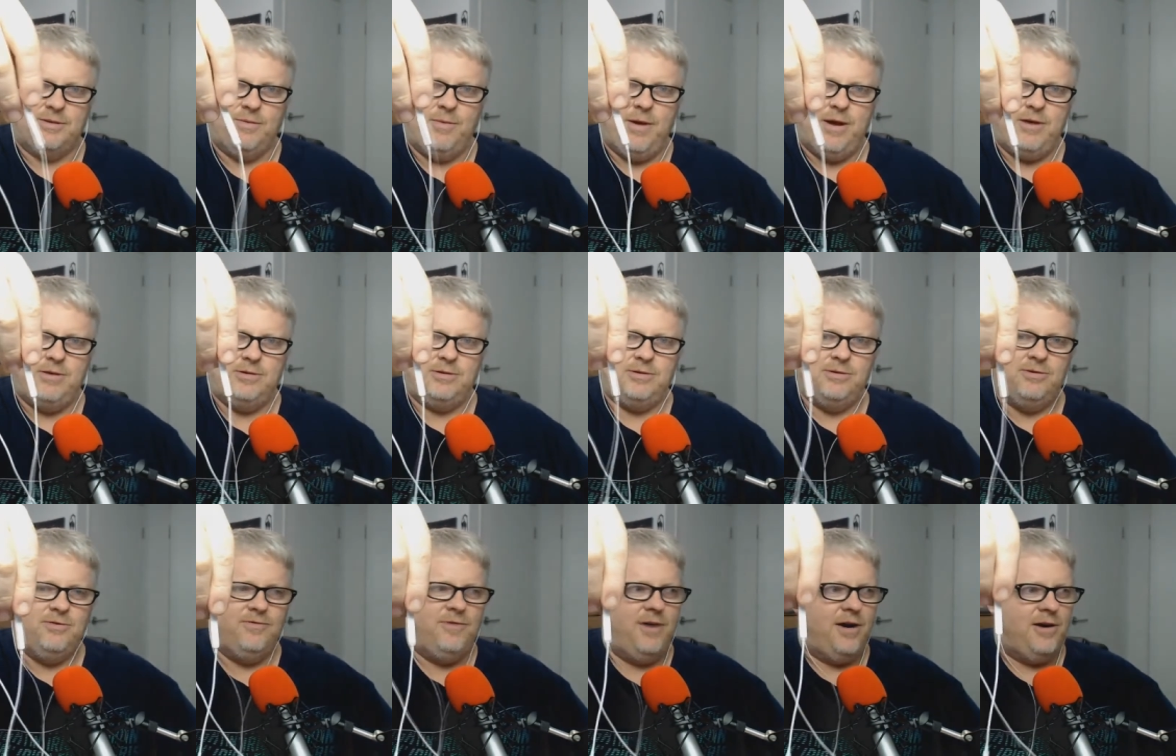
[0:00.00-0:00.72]
It won't
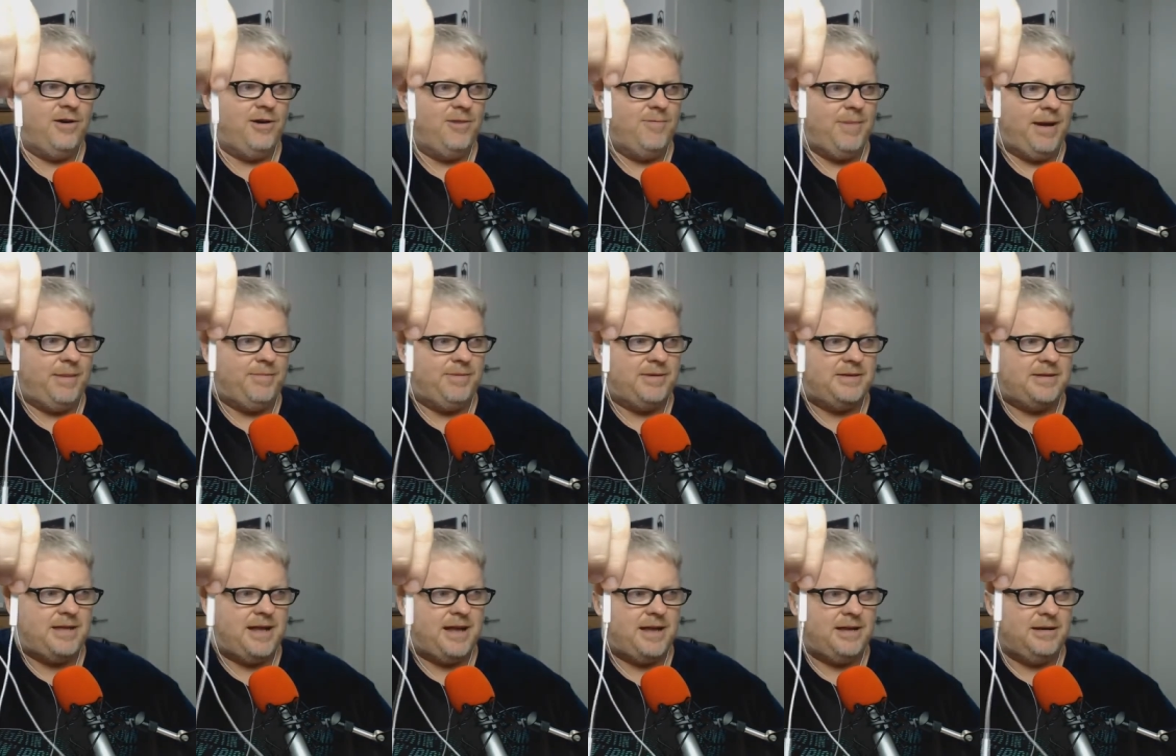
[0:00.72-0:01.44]
do volume up
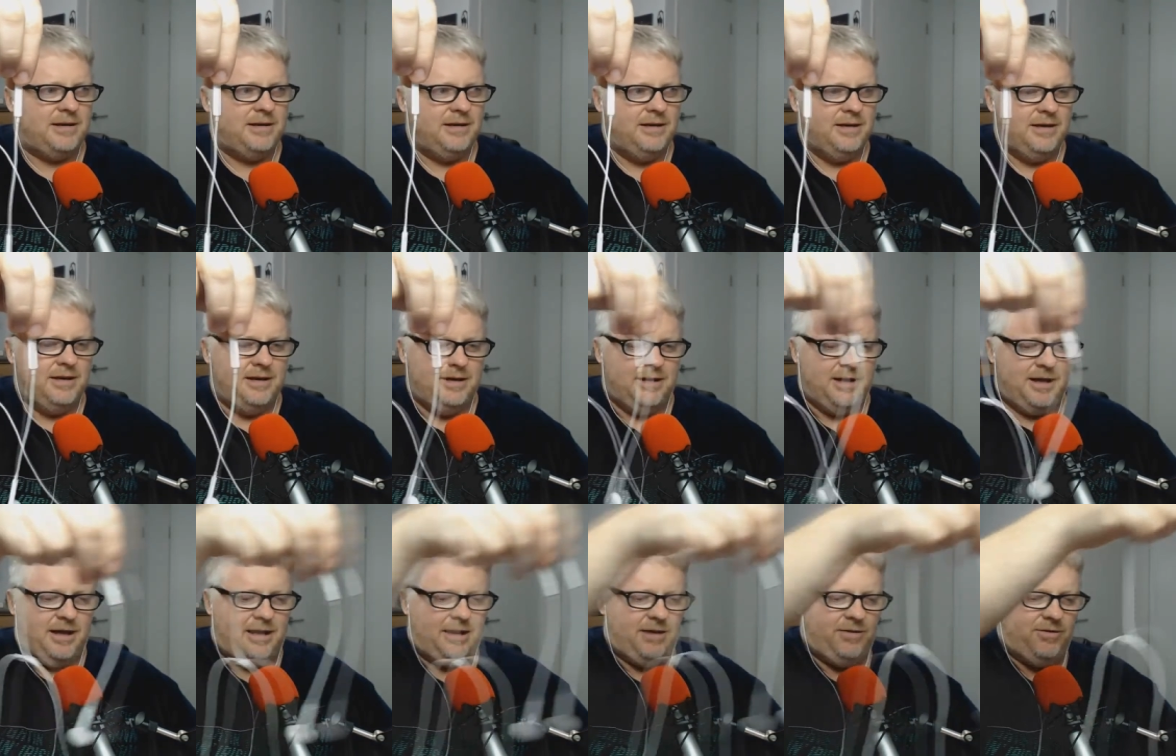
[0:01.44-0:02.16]
and down.
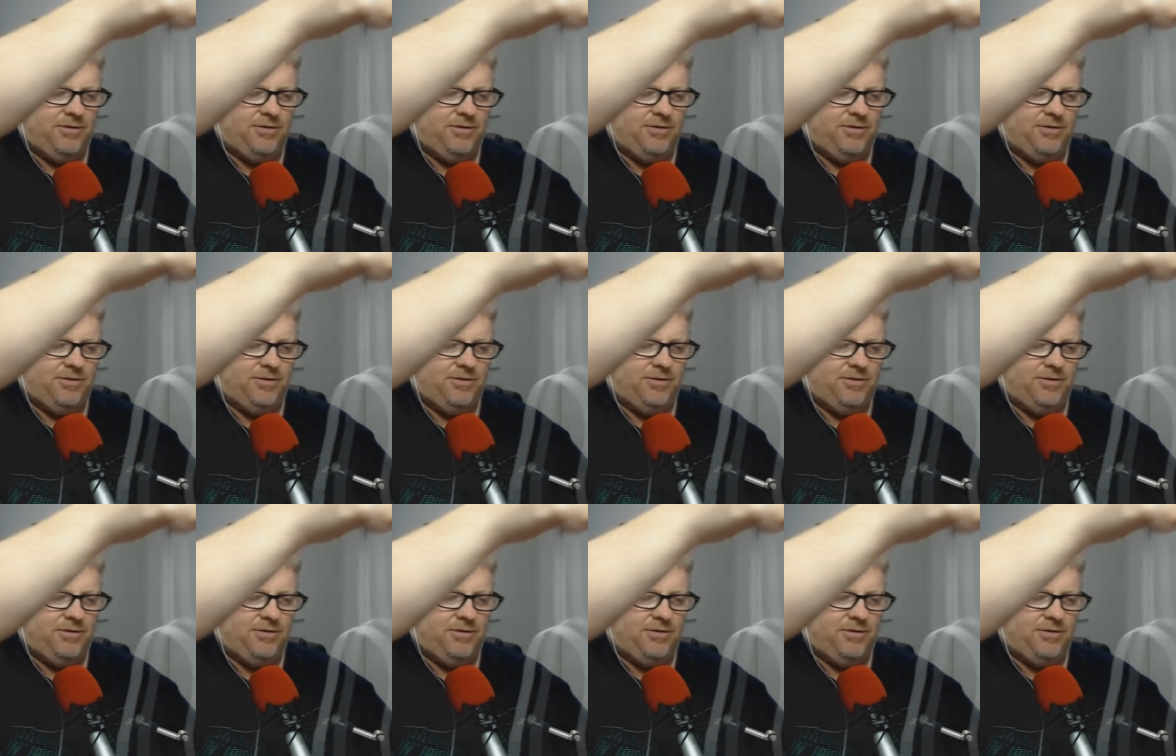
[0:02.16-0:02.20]
And